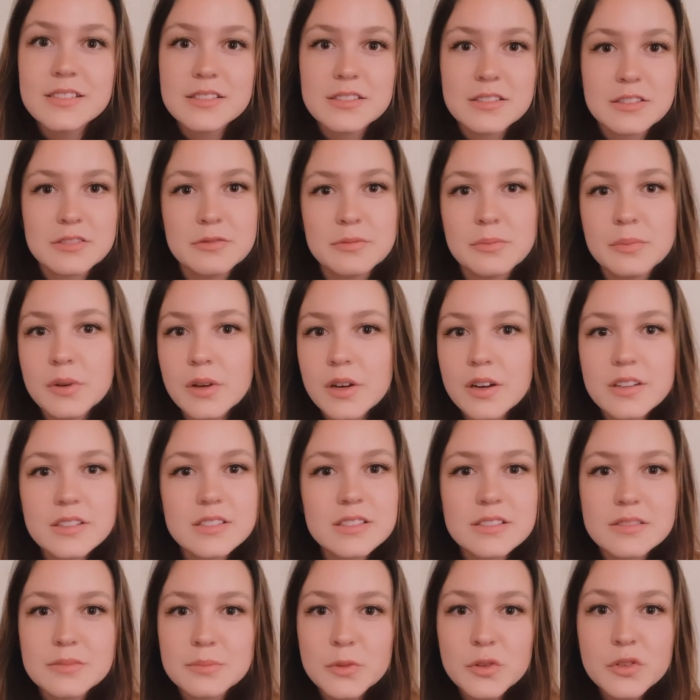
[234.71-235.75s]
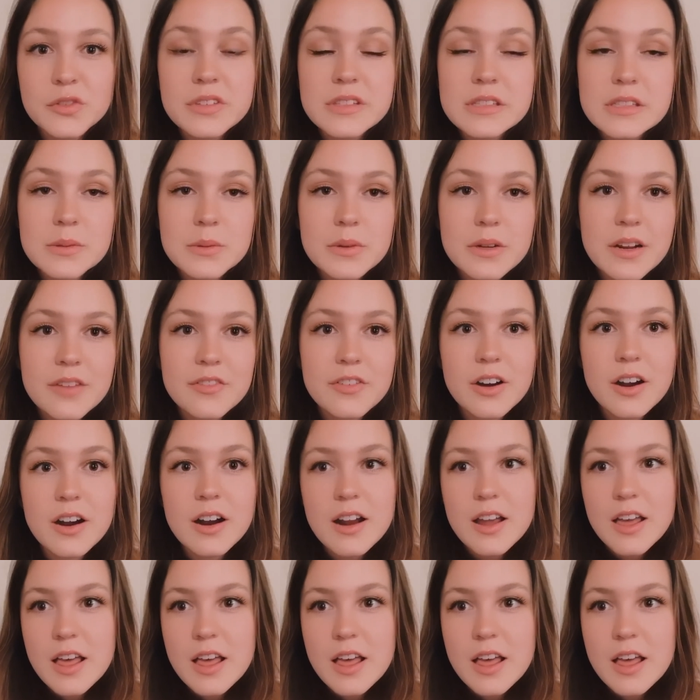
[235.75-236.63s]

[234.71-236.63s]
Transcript: and books and movies and whatever